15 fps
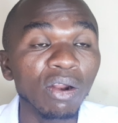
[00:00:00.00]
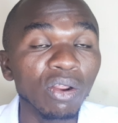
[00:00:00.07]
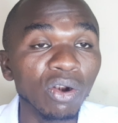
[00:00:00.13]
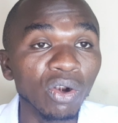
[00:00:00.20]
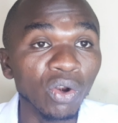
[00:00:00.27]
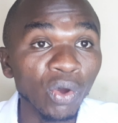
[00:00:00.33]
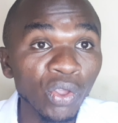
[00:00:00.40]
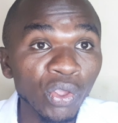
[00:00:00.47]

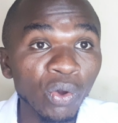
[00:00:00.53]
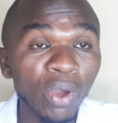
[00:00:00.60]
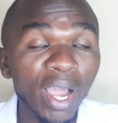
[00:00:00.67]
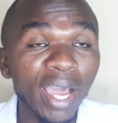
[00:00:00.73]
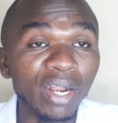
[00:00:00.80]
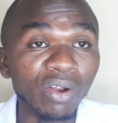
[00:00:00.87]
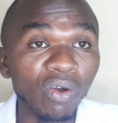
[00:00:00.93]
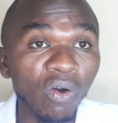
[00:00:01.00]
loyal
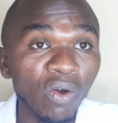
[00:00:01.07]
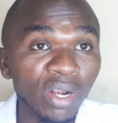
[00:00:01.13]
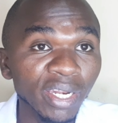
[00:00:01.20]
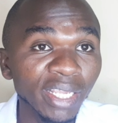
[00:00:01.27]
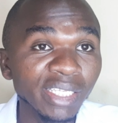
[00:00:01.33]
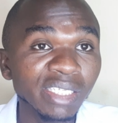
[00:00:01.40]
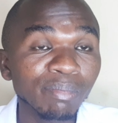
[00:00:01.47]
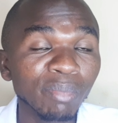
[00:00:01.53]
and
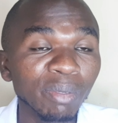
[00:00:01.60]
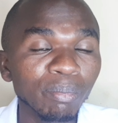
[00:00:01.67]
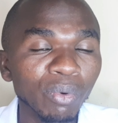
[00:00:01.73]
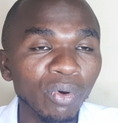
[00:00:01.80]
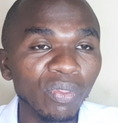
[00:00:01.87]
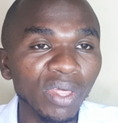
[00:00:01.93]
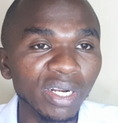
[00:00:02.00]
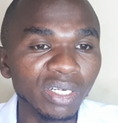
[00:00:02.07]
audience
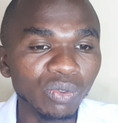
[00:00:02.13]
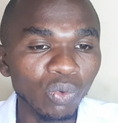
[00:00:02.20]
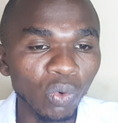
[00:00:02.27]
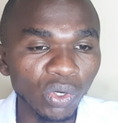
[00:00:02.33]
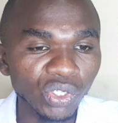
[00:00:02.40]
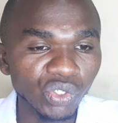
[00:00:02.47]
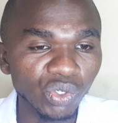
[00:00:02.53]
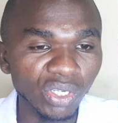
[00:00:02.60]
people that
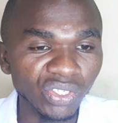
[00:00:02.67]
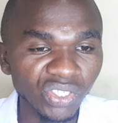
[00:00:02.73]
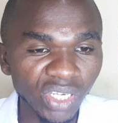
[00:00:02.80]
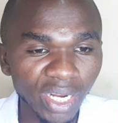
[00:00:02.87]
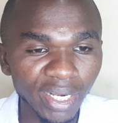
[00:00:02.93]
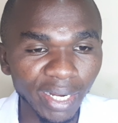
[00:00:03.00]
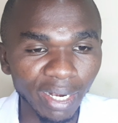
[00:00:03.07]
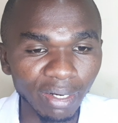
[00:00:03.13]
watch your
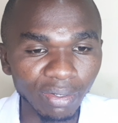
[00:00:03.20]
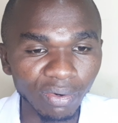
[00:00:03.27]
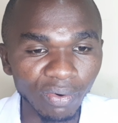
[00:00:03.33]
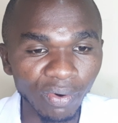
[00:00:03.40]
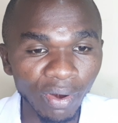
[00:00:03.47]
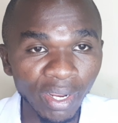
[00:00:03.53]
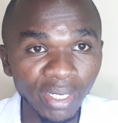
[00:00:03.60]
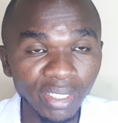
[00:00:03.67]
channel. All
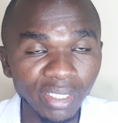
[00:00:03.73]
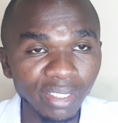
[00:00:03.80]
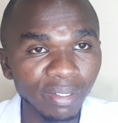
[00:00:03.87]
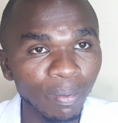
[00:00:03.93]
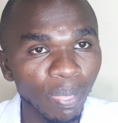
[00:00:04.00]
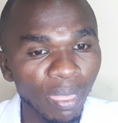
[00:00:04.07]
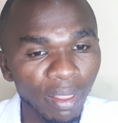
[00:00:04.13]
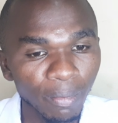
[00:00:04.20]
right,
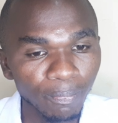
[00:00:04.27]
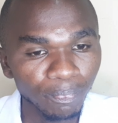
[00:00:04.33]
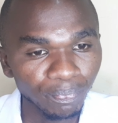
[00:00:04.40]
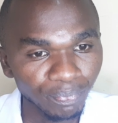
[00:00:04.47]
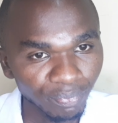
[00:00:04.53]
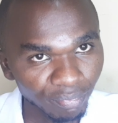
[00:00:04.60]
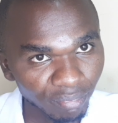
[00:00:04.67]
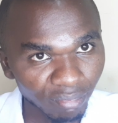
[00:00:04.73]

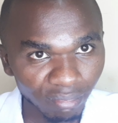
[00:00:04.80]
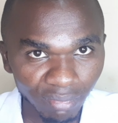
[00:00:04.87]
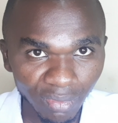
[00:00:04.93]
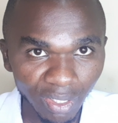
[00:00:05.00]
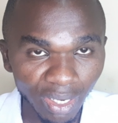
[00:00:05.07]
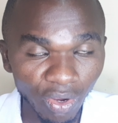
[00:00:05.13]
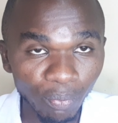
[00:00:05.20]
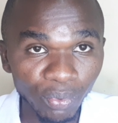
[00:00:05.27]

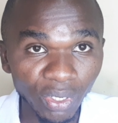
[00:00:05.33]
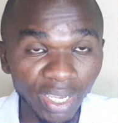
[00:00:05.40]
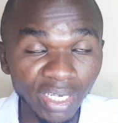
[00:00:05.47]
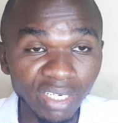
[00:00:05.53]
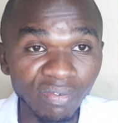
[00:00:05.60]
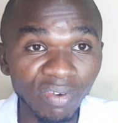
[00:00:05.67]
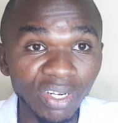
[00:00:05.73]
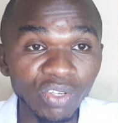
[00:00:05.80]
hope you're
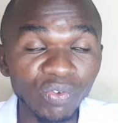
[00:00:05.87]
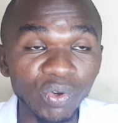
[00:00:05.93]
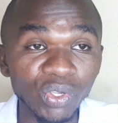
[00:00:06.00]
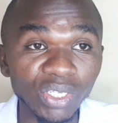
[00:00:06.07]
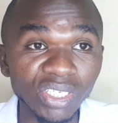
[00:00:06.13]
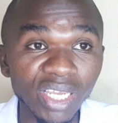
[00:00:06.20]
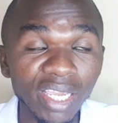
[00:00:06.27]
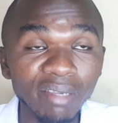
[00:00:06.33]
getting value for
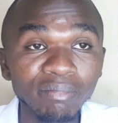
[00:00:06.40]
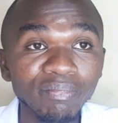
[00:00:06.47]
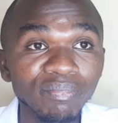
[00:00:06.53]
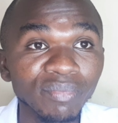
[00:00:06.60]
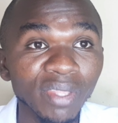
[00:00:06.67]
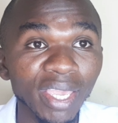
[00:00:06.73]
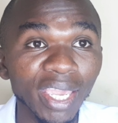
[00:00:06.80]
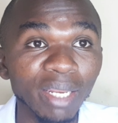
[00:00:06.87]
your time,
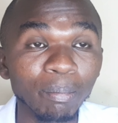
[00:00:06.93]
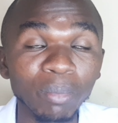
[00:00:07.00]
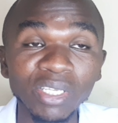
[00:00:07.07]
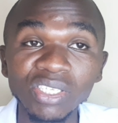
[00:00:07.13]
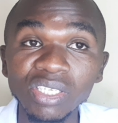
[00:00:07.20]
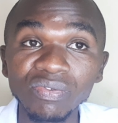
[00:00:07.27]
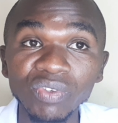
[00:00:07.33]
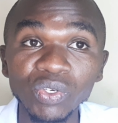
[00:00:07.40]
and
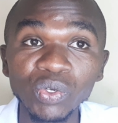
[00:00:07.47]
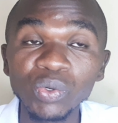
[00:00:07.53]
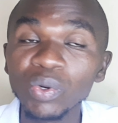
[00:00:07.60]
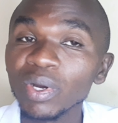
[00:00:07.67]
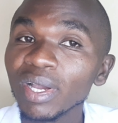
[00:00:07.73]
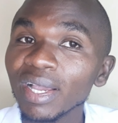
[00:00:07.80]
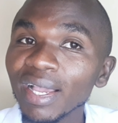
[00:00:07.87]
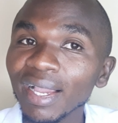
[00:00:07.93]
please, if you do,
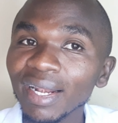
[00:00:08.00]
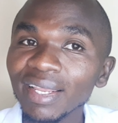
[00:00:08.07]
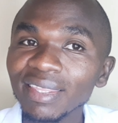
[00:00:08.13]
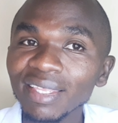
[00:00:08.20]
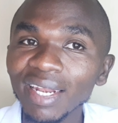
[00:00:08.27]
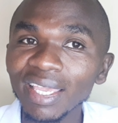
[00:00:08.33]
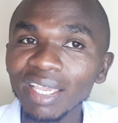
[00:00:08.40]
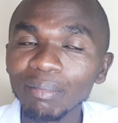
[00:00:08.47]
click
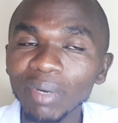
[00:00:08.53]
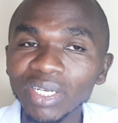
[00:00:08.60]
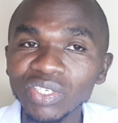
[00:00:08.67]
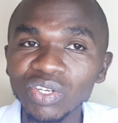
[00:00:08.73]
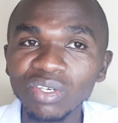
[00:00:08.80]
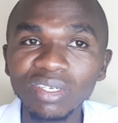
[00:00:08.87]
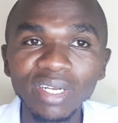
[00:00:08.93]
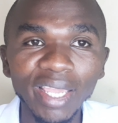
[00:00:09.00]
the like
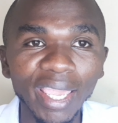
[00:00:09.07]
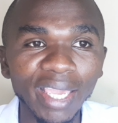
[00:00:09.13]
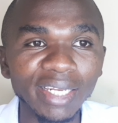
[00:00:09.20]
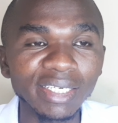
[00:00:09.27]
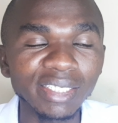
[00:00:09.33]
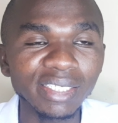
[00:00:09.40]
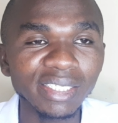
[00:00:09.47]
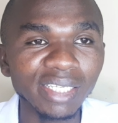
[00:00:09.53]
button
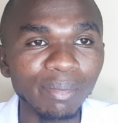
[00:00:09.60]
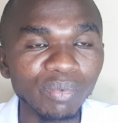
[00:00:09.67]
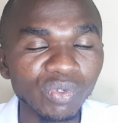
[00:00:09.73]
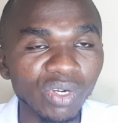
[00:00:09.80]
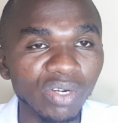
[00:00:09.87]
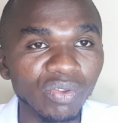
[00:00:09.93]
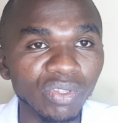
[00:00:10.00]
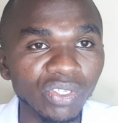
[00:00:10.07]
and
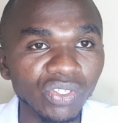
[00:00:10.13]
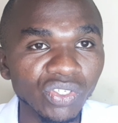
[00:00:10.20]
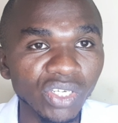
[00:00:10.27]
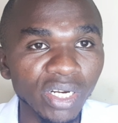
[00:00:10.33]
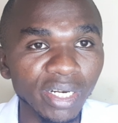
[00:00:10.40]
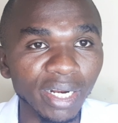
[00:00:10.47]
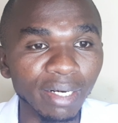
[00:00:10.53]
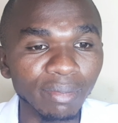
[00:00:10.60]
subscribe to this
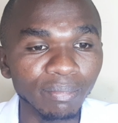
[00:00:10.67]
channel.